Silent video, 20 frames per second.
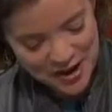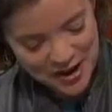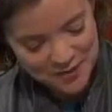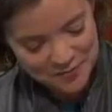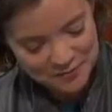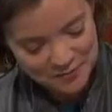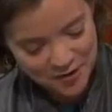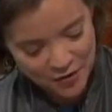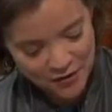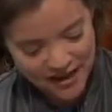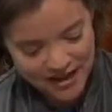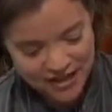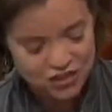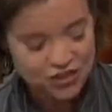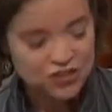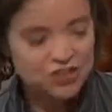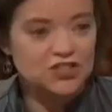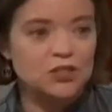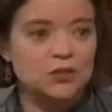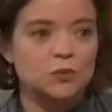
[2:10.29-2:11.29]
okay,
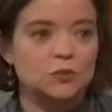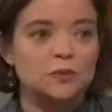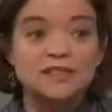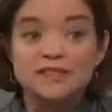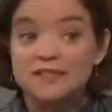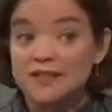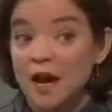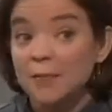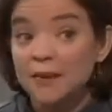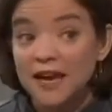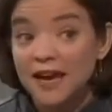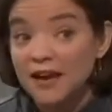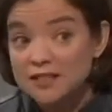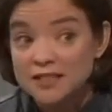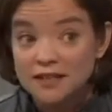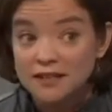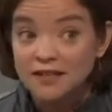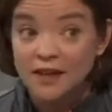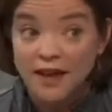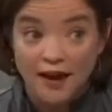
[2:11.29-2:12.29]
should you stop
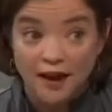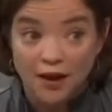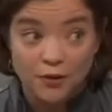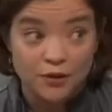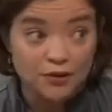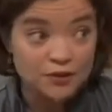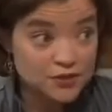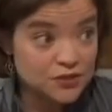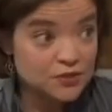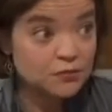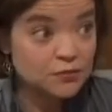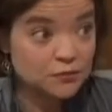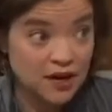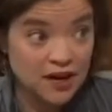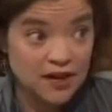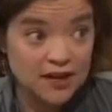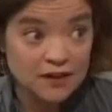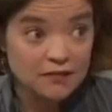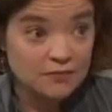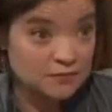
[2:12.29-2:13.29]
counting the hours,
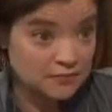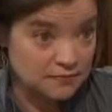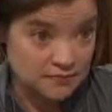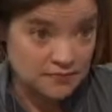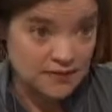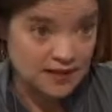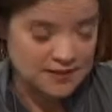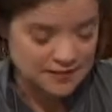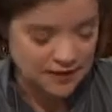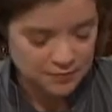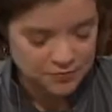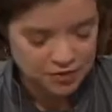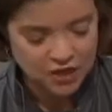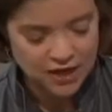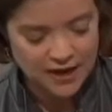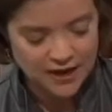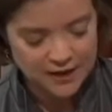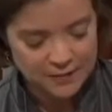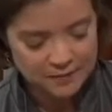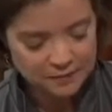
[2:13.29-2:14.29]
right? That's option
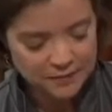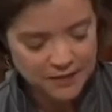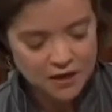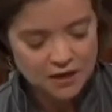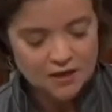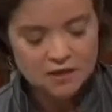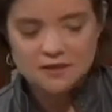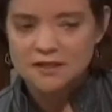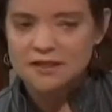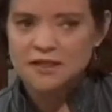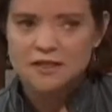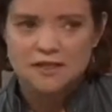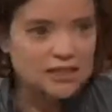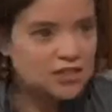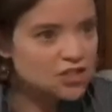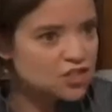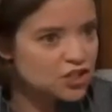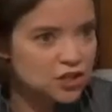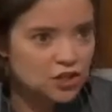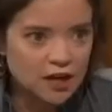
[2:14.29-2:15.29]
A.
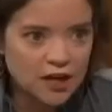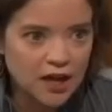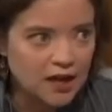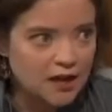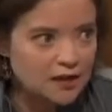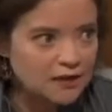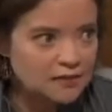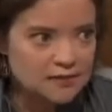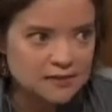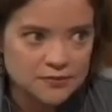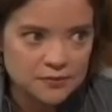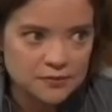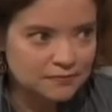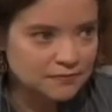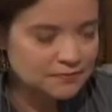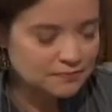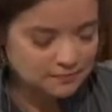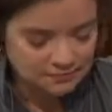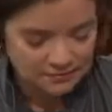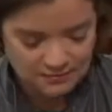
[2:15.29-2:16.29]
Stick to your guns.
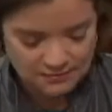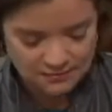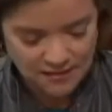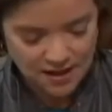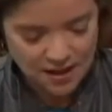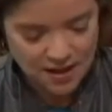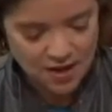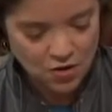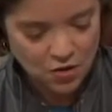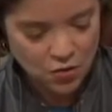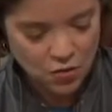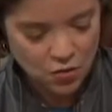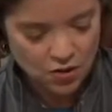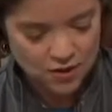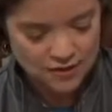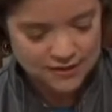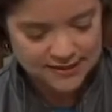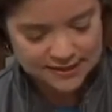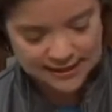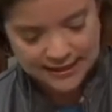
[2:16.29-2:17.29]
Or
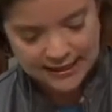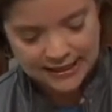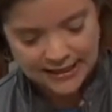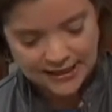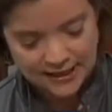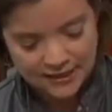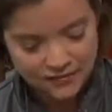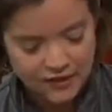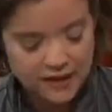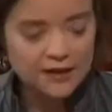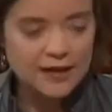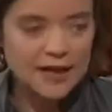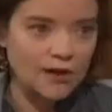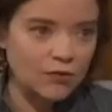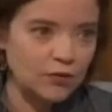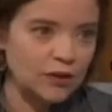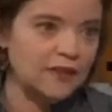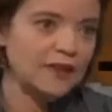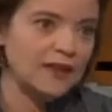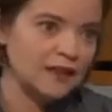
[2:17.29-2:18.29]
C, give in
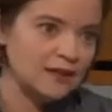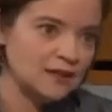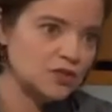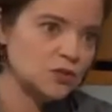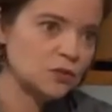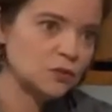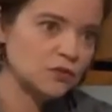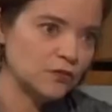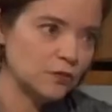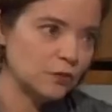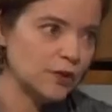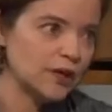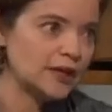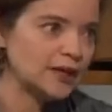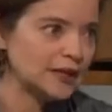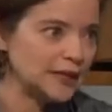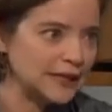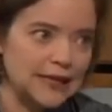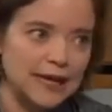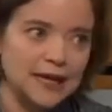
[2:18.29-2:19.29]
now and then to avoid
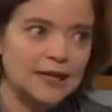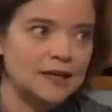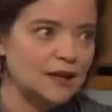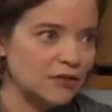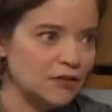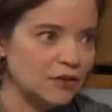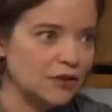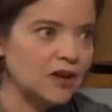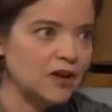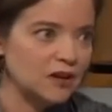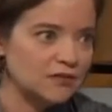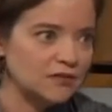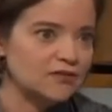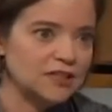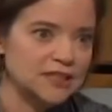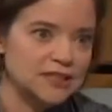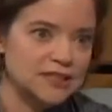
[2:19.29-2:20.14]
yet another conflict.